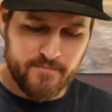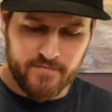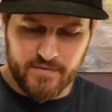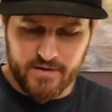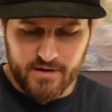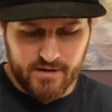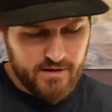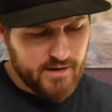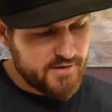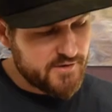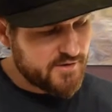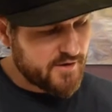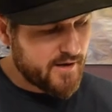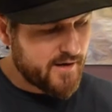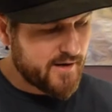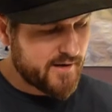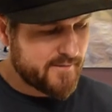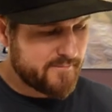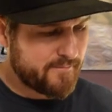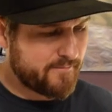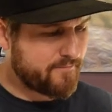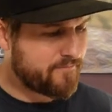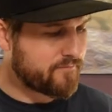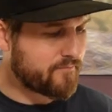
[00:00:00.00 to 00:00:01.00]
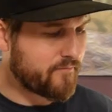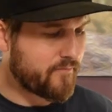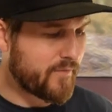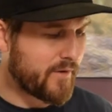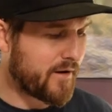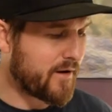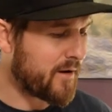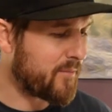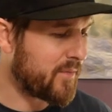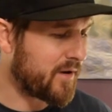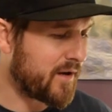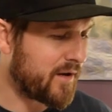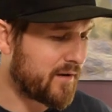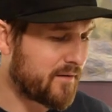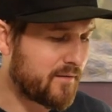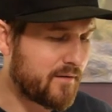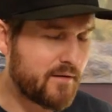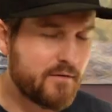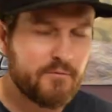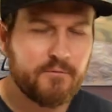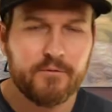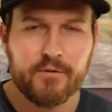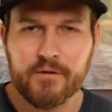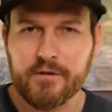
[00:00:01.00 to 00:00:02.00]
The Glendronach, I
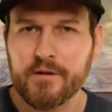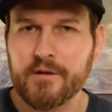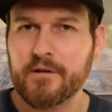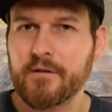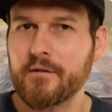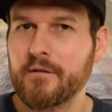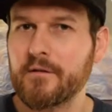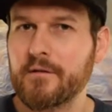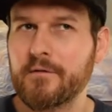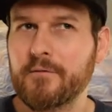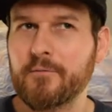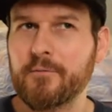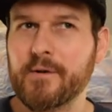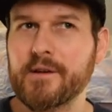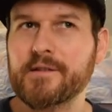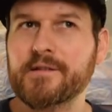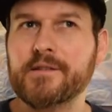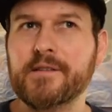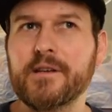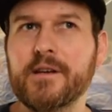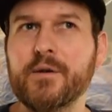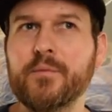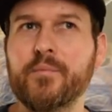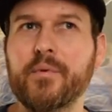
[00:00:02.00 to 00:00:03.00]
mean, really good whiskey,